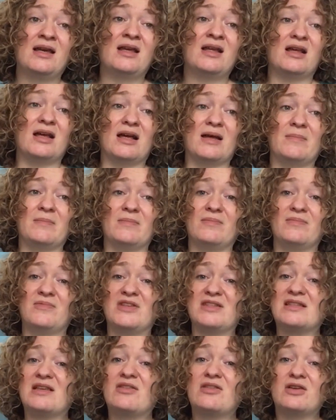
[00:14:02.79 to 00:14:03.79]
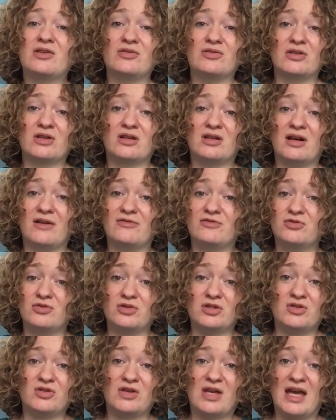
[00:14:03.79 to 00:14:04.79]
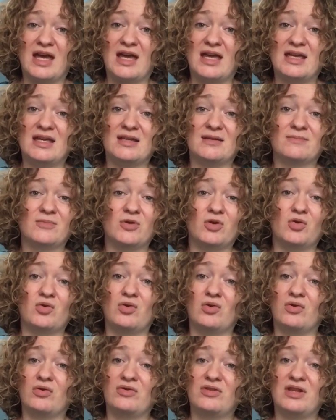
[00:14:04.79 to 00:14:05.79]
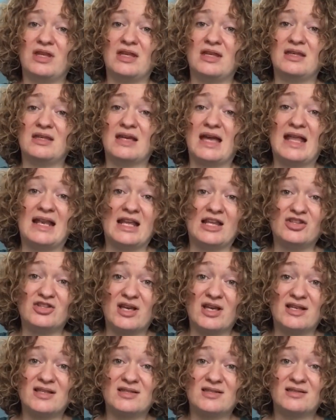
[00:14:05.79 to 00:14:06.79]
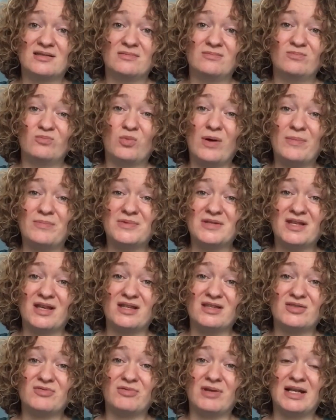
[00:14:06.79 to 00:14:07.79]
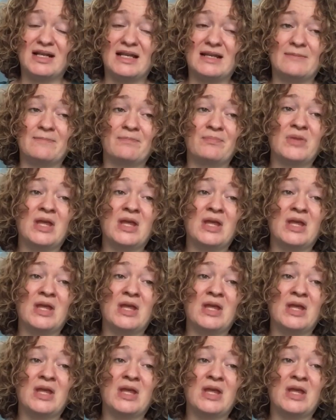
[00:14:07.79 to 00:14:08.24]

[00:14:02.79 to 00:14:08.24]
There's nothing on the gov.uk or the NHS websites really.